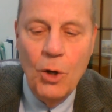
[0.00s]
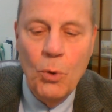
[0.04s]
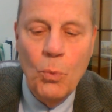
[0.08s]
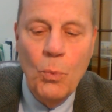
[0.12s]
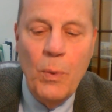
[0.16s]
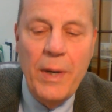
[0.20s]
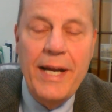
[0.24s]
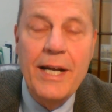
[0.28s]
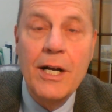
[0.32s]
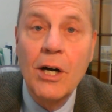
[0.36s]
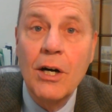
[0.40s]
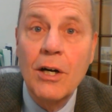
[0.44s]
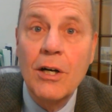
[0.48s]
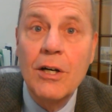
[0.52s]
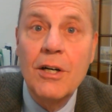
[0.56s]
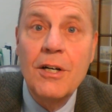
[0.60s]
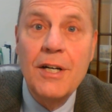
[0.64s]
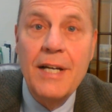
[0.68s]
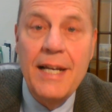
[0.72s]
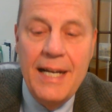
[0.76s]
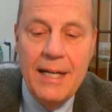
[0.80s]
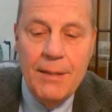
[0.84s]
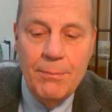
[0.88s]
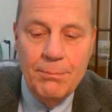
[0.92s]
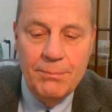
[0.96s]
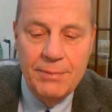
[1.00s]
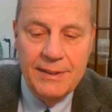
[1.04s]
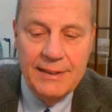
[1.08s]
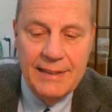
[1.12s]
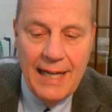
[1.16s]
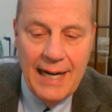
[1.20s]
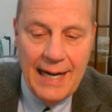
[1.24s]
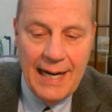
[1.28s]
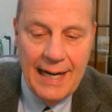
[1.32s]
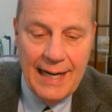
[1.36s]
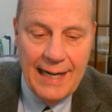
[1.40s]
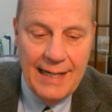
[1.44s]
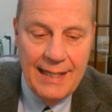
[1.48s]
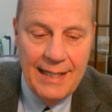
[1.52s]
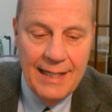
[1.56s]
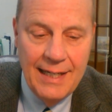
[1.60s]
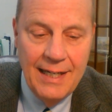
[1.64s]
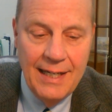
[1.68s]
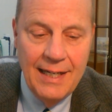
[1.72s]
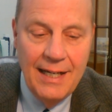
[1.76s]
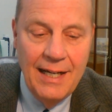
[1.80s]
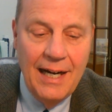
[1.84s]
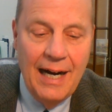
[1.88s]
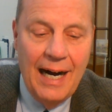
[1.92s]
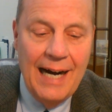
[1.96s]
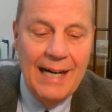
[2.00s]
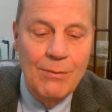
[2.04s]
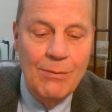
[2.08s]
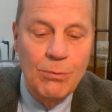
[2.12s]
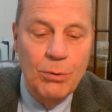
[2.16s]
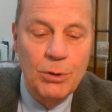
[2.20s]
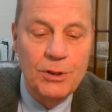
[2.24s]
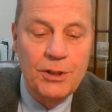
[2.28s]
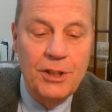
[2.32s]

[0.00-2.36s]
We heard him say, I will